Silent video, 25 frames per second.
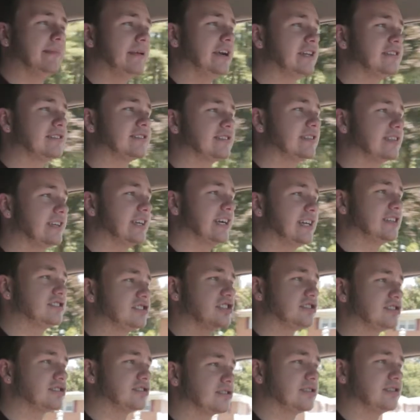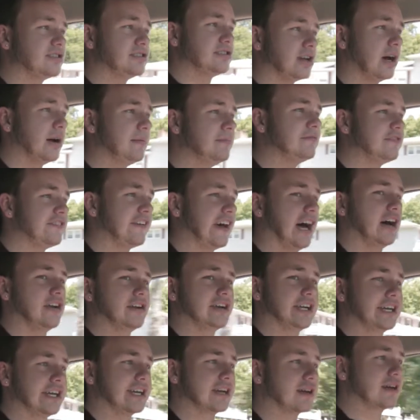and it's just
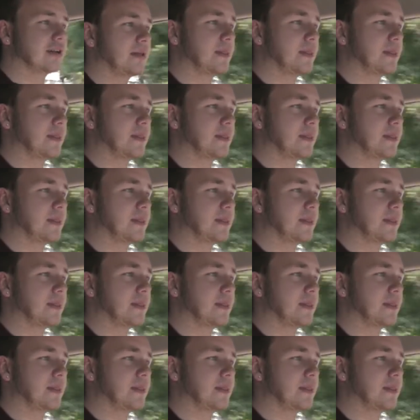dumbfounding